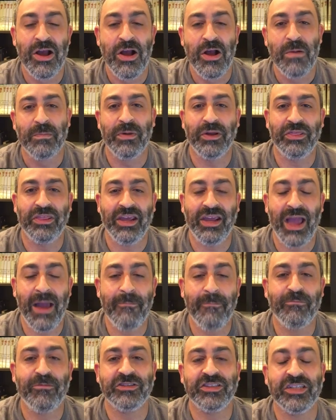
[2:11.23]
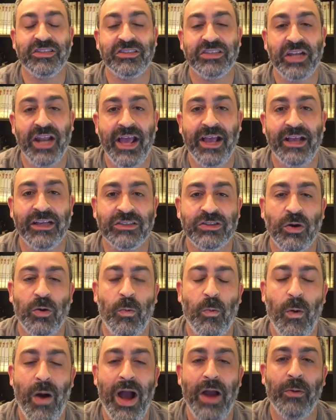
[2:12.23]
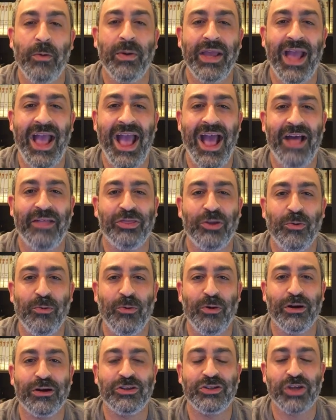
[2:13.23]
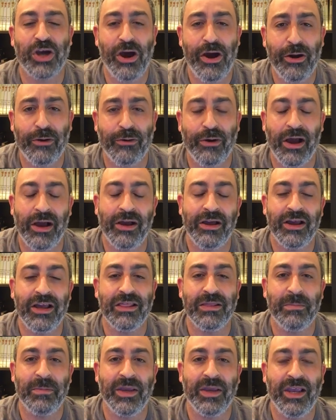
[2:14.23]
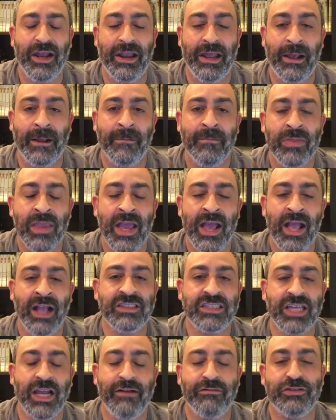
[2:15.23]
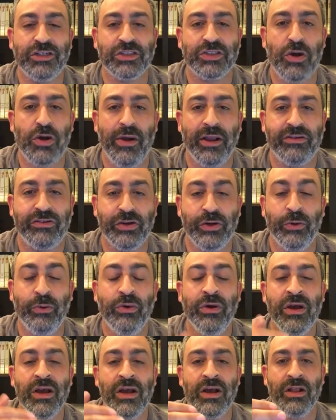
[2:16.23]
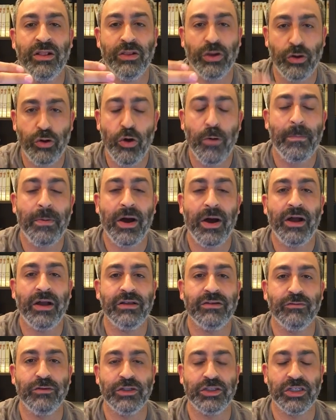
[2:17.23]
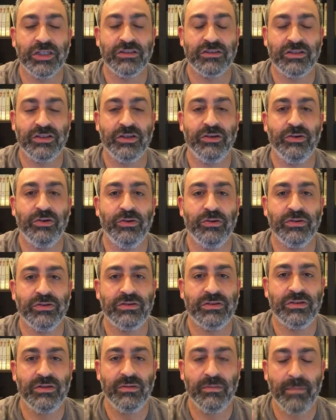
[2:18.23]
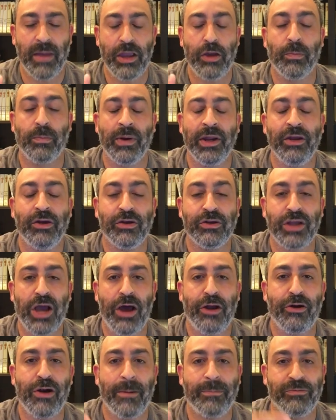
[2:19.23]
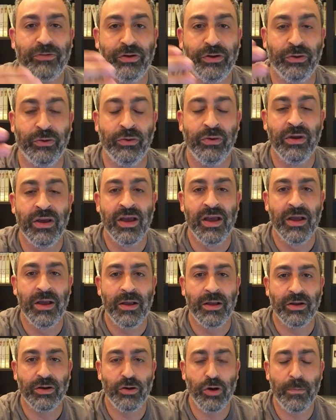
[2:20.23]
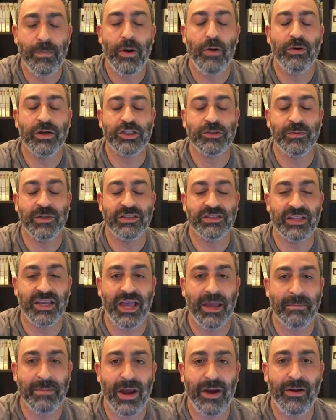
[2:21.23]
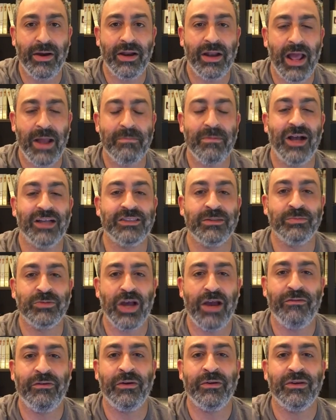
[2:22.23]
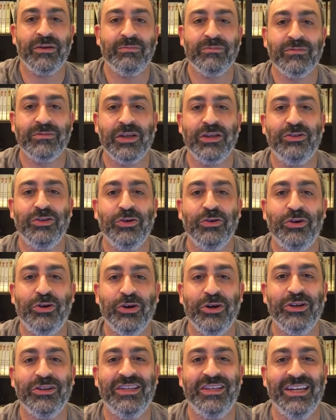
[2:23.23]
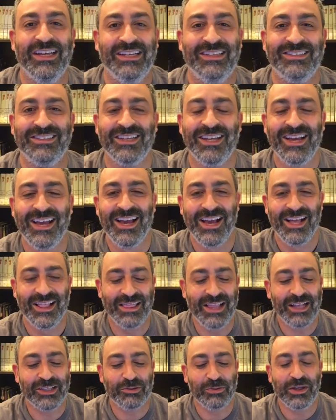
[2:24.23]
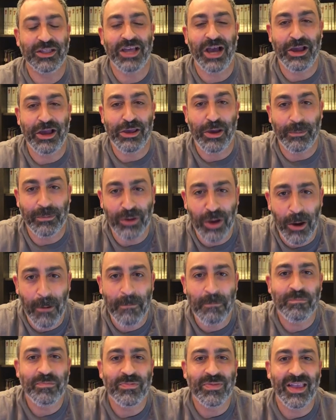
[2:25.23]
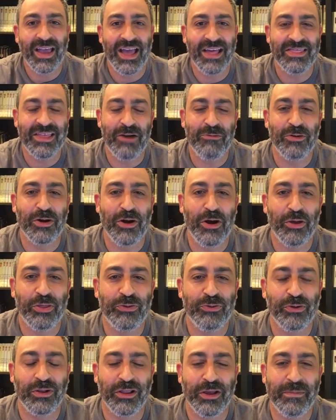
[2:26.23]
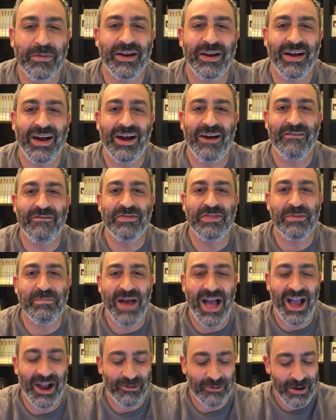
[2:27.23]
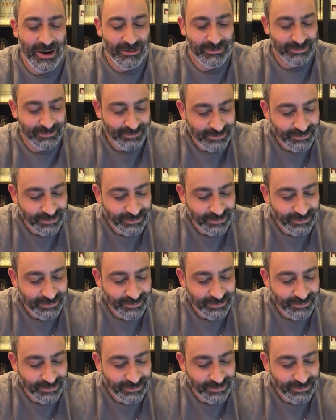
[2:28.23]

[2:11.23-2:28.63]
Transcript: But the emphasis today is why we add the word Torah in the beginning instead of just going to L'chuppah, which is to, may you bring your daughter up to Chuppah, which means to get married, and Masim Tovim, to do good deeds. Let's read the Hayom, and then we'll go through a little bit of the background.